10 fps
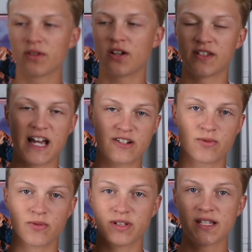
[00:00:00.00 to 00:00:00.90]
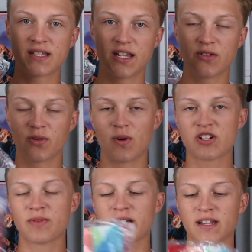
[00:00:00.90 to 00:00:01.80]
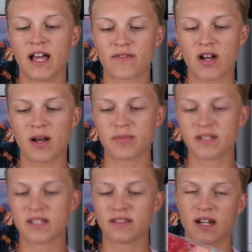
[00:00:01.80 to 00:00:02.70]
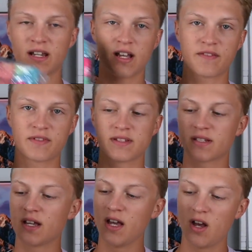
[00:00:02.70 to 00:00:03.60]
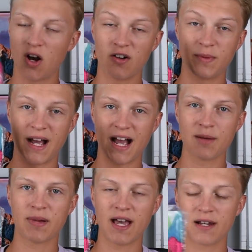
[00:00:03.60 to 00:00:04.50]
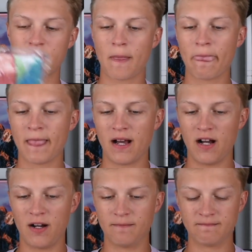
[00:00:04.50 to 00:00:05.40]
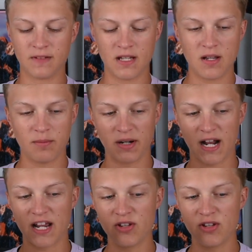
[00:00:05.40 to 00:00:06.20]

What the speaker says: one on the actual release day. You can watch my live cop and see that I copped this off my iPad. But